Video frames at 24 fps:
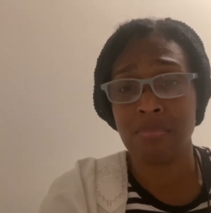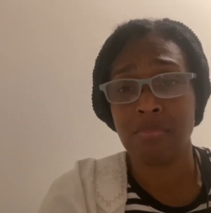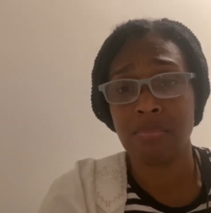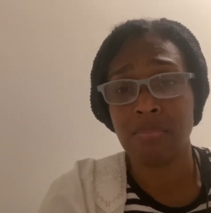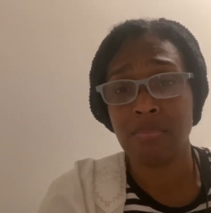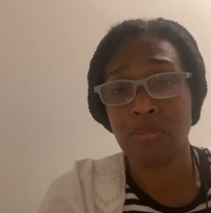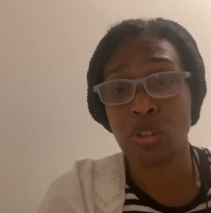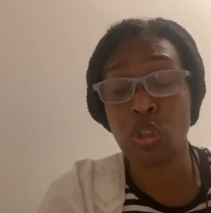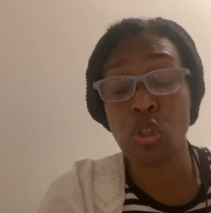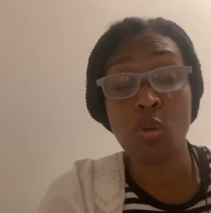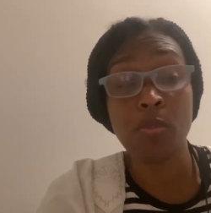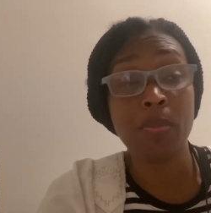
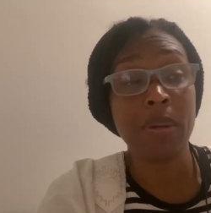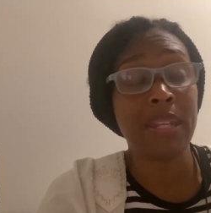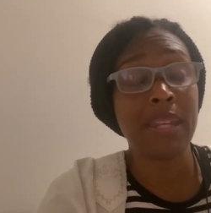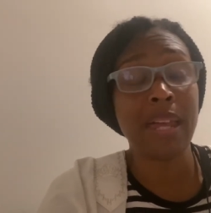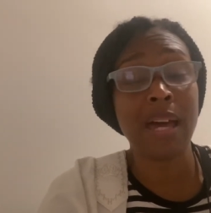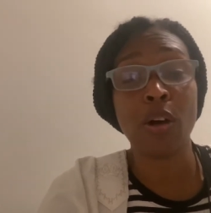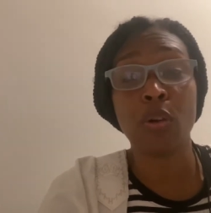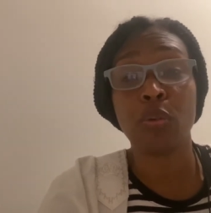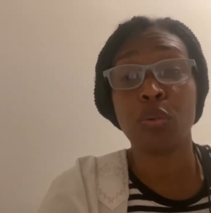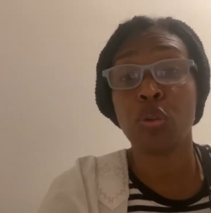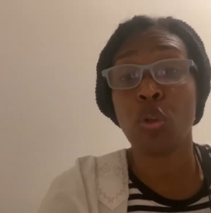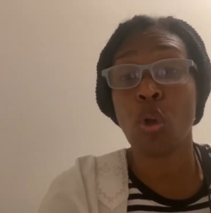you may
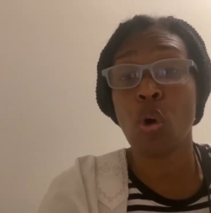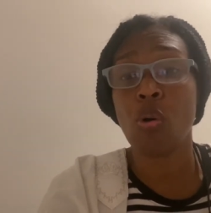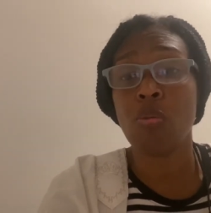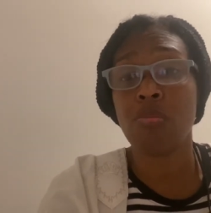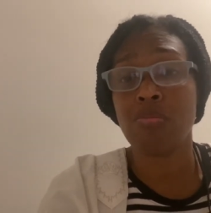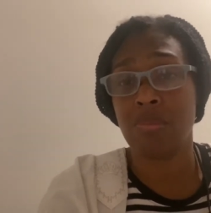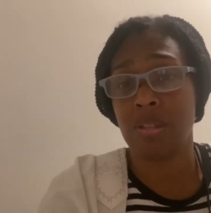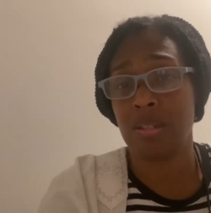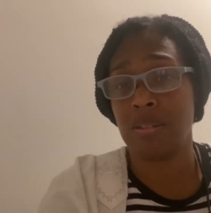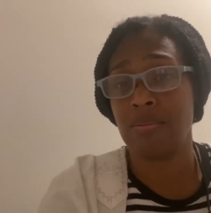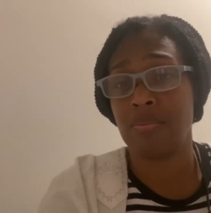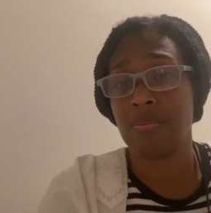not know
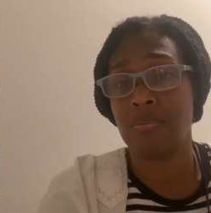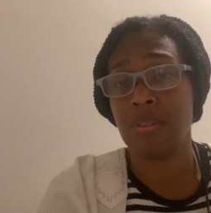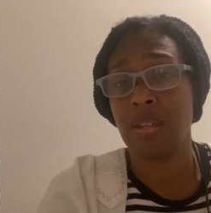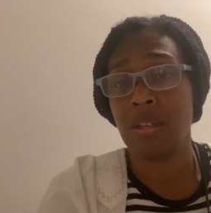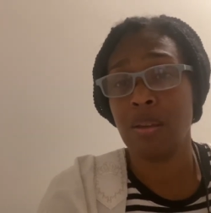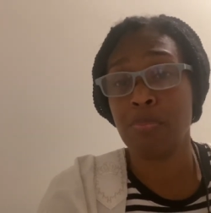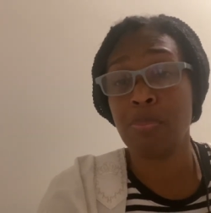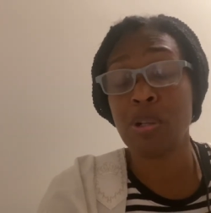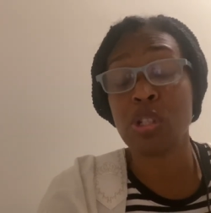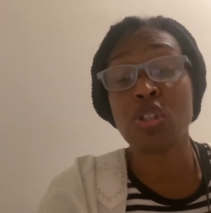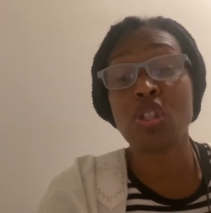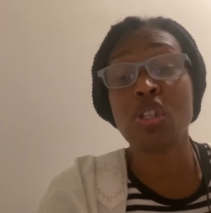me,
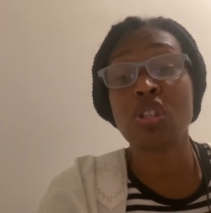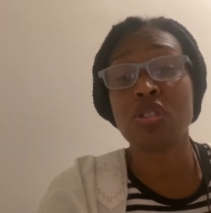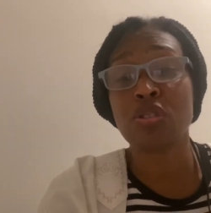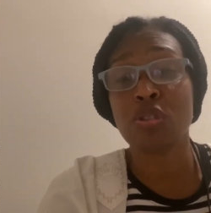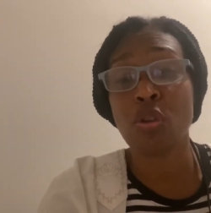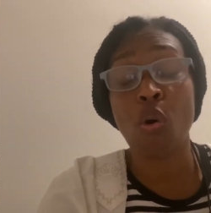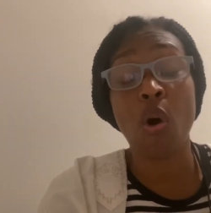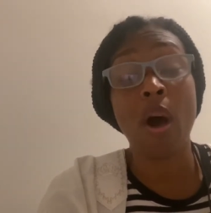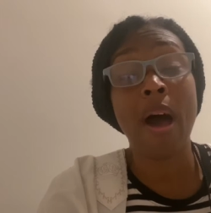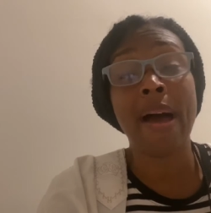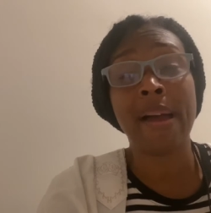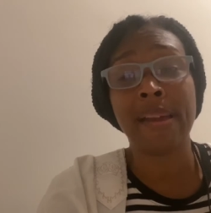but just know
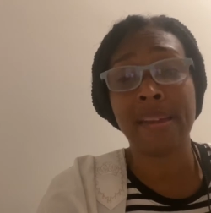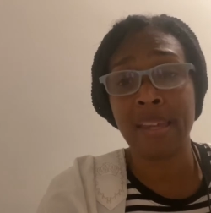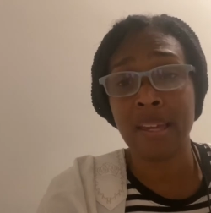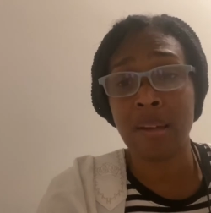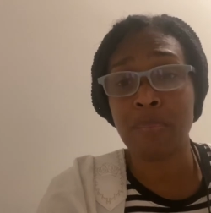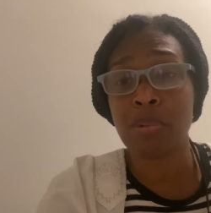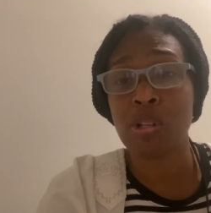I am a